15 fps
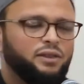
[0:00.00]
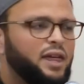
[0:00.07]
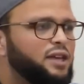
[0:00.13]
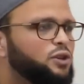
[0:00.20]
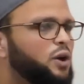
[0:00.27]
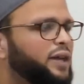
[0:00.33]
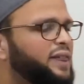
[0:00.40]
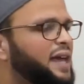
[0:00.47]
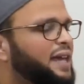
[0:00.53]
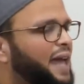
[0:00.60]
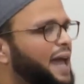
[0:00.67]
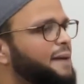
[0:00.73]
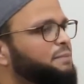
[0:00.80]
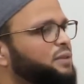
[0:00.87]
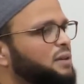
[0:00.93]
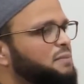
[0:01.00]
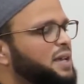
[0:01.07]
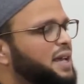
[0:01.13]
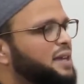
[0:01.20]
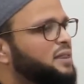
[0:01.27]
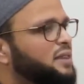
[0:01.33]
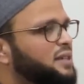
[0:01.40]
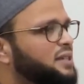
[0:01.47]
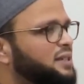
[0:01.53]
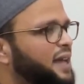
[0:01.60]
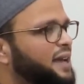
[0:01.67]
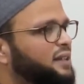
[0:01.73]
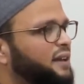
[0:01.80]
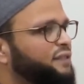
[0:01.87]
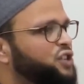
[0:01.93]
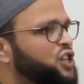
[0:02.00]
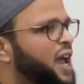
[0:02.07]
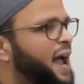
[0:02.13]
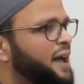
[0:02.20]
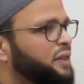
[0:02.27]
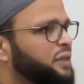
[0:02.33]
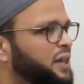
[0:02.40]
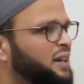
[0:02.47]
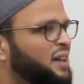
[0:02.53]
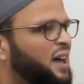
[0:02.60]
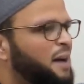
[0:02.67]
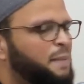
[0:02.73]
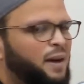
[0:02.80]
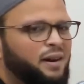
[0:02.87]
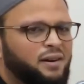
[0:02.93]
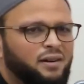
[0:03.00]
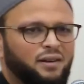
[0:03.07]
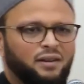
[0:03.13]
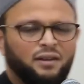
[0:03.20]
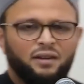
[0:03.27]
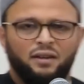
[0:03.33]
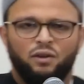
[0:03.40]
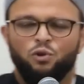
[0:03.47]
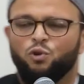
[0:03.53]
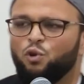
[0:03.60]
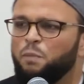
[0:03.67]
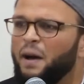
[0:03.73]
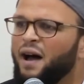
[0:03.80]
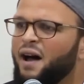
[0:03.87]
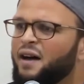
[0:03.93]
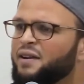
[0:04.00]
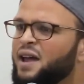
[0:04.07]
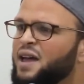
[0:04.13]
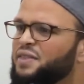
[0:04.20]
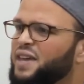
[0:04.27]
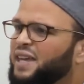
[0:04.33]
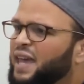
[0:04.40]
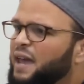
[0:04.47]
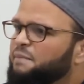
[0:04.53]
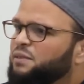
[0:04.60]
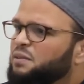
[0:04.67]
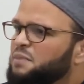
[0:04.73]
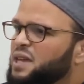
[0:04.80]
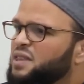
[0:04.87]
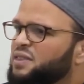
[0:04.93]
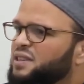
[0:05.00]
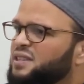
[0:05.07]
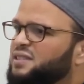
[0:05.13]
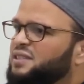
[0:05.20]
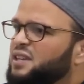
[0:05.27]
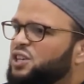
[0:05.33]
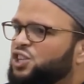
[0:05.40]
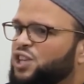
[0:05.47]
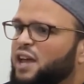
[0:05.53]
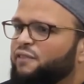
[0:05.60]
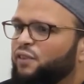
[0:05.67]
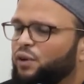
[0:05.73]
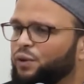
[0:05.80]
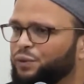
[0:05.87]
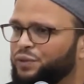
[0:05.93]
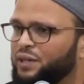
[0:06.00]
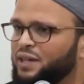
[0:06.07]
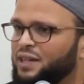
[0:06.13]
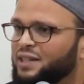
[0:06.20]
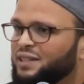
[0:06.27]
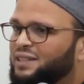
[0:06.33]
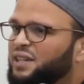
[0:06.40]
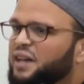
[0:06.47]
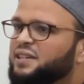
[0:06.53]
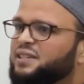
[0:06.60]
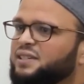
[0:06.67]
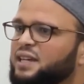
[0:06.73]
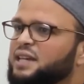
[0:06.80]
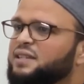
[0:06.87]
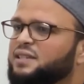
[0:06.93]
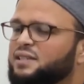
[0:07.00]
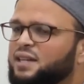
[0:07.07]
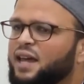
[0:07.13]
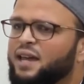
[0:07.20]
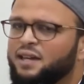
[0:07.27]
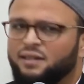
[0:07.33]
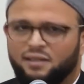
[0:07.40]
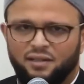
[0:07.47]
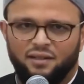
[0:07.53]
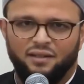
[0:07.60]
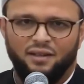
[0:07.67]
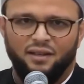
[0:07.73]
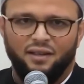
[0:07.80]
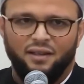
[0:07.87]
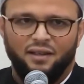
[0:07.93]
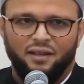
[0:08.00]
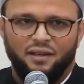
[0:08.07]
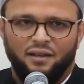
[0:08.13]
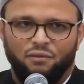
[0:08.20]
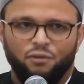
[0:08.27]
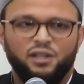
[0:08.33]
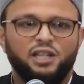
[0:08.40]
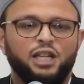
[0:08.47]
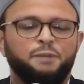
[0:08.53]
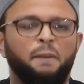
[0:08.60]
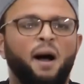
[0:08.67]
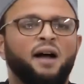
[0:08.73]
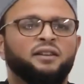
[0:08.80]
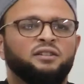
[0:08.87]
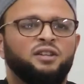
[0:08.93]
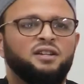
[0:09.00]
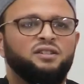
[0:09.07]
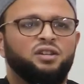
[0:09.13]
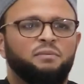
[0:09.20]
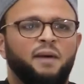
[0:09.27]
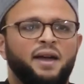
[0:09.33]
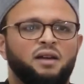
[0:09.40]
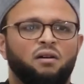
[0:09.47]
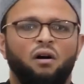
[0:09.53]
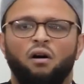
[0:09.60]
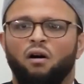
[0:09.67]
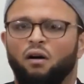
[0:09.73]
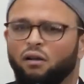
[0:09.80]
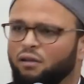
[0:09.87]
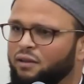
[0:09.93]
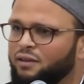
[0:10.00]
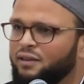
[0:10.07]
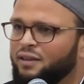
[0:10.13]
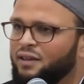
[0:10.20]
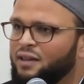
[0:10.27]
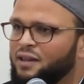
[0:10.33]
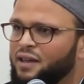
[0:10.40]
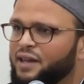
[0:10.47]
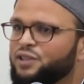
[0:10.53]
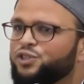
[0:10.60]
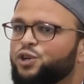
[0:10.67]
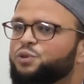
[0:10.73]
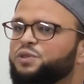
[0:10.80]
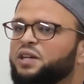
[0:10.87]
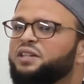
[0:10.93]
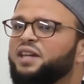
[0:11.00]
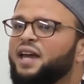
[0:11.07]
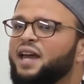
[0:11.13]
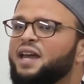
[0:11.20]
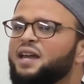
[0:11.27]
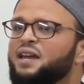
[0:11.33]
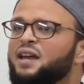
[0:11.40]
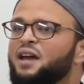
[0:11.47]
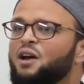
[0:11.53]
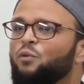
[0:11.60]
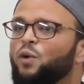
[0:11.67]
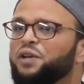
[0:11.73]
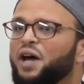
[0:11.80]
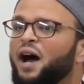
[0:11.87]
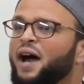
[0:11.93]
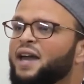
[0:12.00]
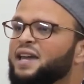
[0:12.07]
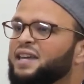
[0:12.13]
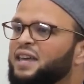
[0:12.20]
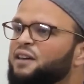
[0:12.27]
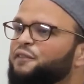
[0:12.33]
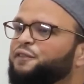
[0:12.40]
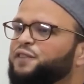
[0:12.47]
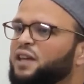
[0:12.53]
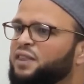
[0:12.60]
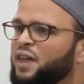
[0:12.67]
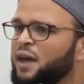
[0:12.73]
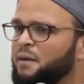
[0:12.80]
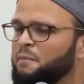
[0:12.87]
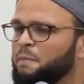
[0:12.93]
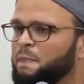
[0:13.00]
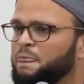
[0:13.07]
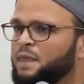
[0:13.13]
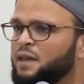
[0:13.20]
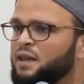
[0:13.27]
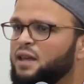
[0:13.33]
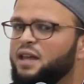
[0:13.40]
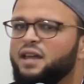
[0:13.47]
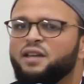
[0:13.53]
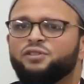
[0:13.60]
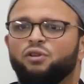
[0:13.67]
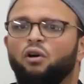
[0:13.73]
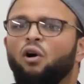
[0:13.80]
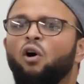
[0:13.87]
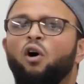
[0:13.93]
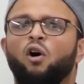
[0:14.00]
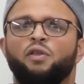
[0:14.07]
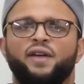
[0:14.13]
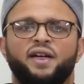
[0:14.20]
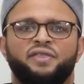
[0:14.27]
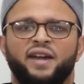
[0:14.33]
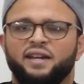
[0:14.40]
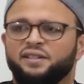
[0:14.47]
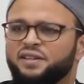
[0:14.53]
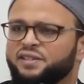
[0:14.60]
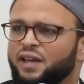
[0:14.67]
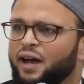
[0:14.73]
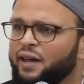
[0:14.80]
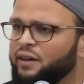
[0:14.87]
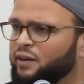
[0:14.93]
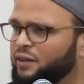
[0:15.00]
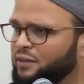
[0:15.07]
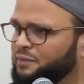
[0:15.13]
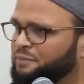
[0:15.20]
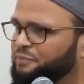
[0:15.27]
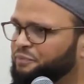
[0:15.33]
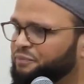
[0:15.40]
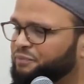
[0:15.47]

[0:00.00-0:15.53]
They, they came to me in this state of sha'th and ghabar or ghubar. They came to me in this disheveled, dusty state, responding to my call. And so today, what I give to them is all that they desire.